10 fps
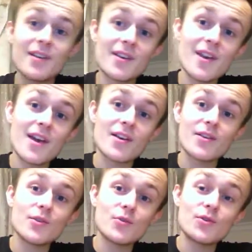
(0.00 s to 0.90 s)
yeah,
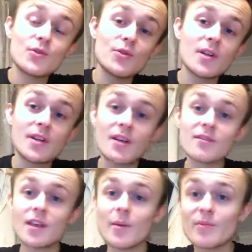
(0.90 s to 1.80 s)
you'll tune in
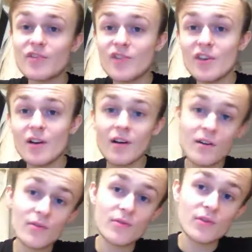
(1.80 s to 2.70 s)
next time. See ya.
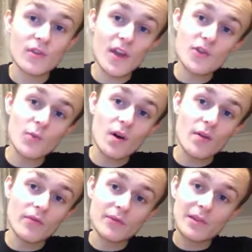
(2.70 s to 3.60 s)
Nice
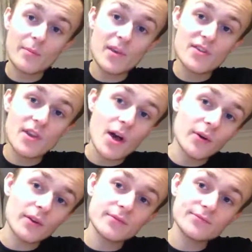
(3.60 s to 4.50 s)
one. Peace out.